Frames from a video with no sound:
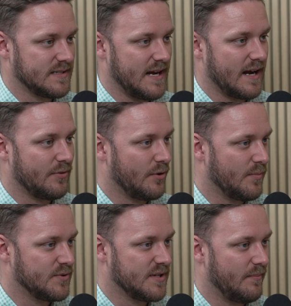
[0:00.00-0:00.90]
stock,
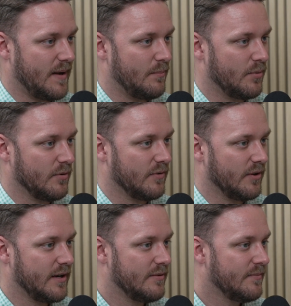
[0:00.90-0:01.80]
30% bond
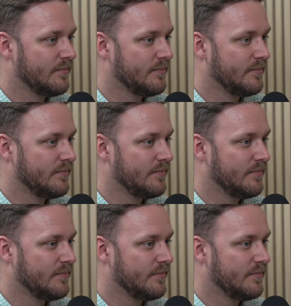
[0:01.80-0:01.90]
portfolio,